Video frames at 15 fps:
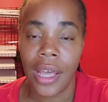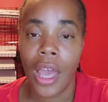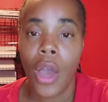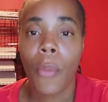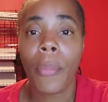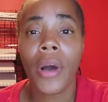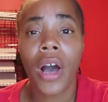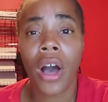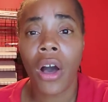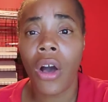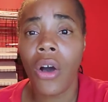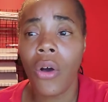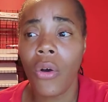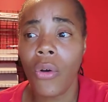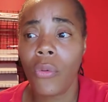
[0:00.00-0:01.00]
But
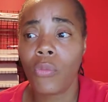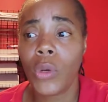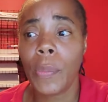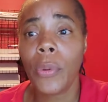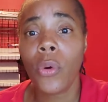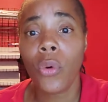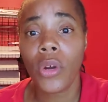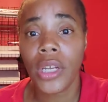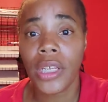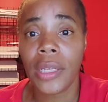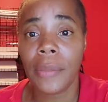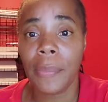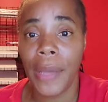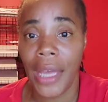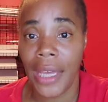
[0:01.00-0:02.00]
all
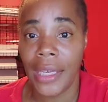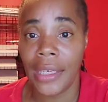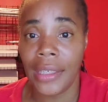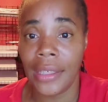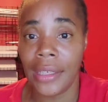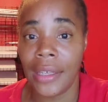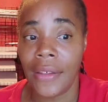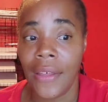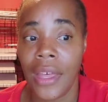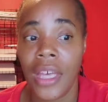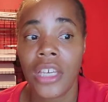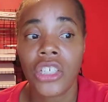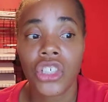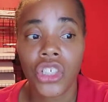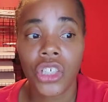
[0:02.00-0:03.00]
reported pain
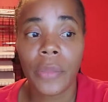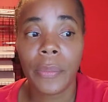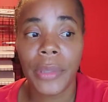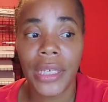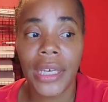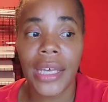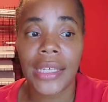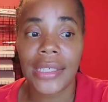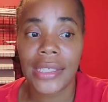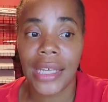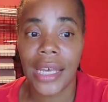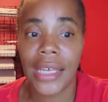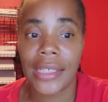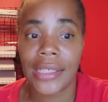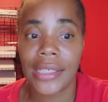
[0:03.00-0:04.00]
should be
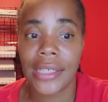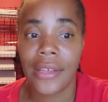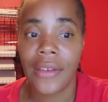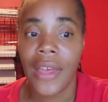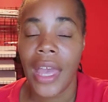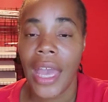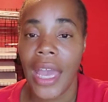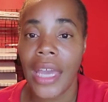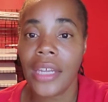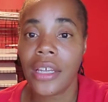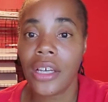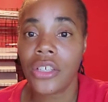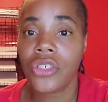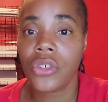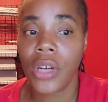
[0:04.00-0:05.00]
assessed and
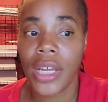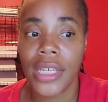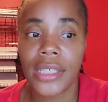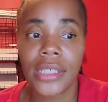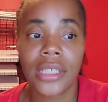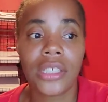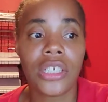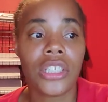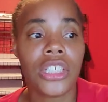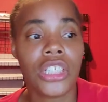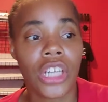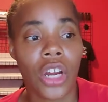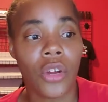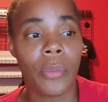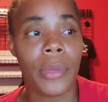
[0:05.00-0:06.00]
addressed to
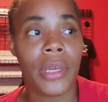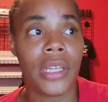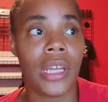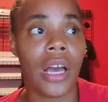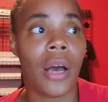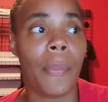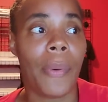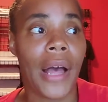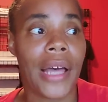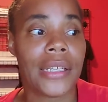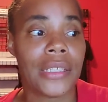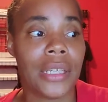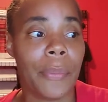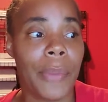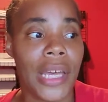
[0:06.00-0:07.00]
determine
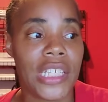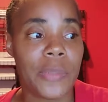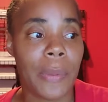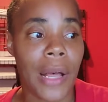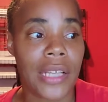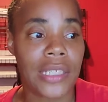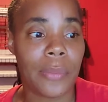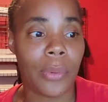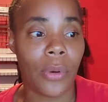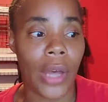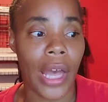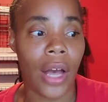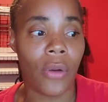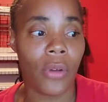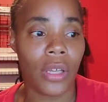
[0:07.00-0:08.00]
the best possible
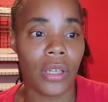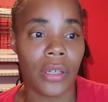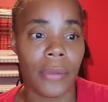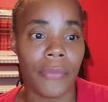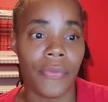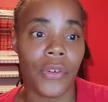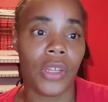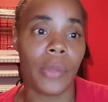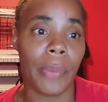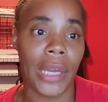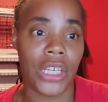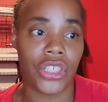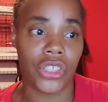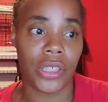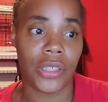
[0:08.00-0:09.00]
outcome for the
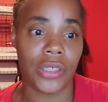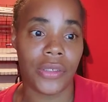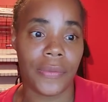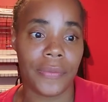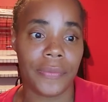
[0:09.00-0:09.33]
patient.